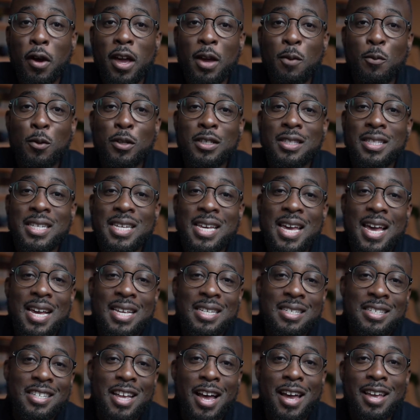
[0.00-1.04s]
It was the
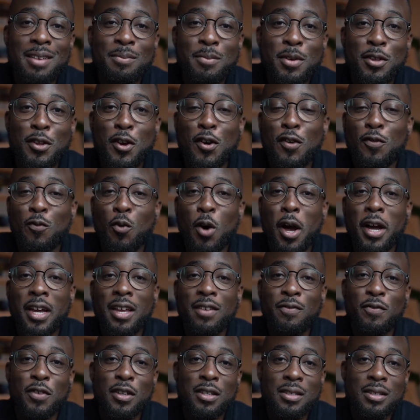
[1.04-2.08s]
excitement of
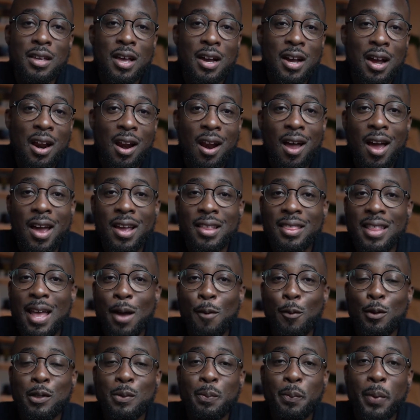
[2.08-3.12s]
working for a client that
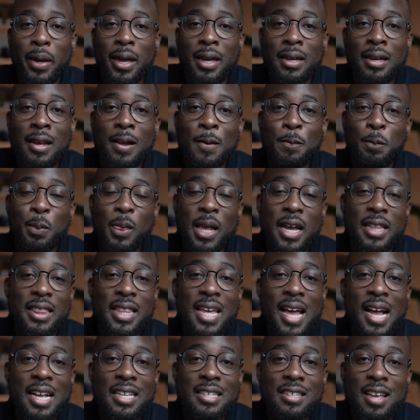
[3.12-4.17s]
was big and the
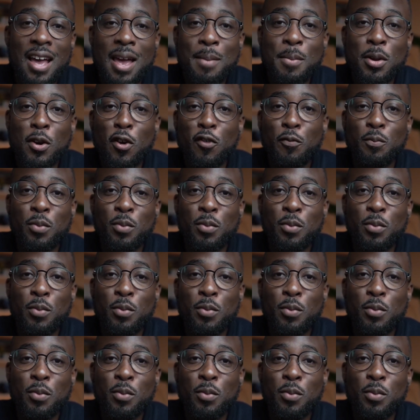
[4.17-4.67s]
excitement of